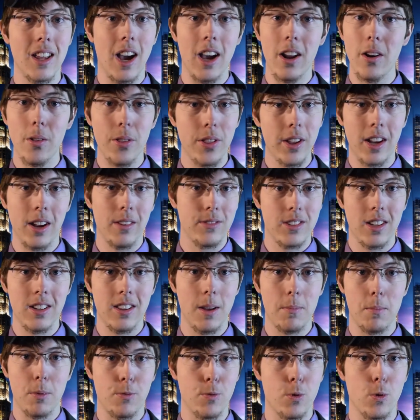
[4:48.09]
I don't think I've seen
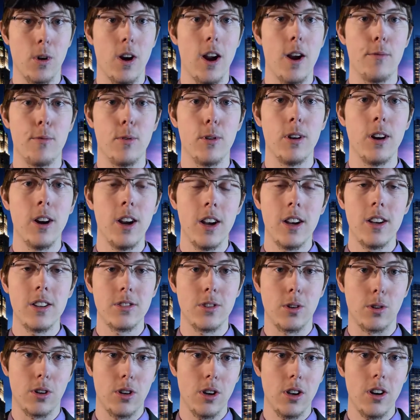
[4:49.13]
that before ever.
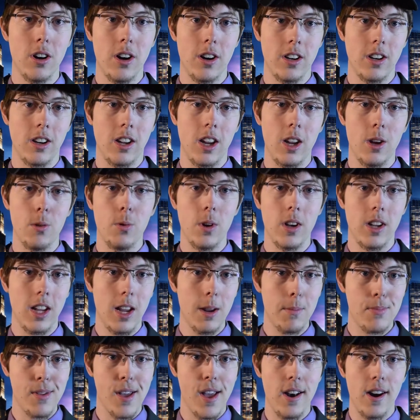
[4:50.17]
So good on you, Kiwi.
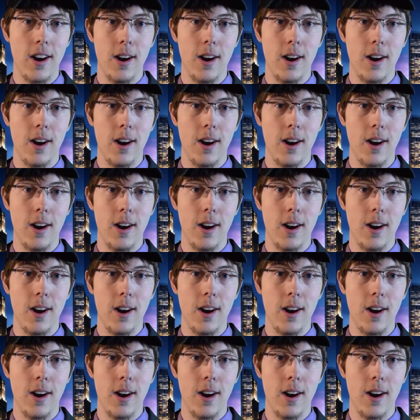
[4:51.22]
Keep that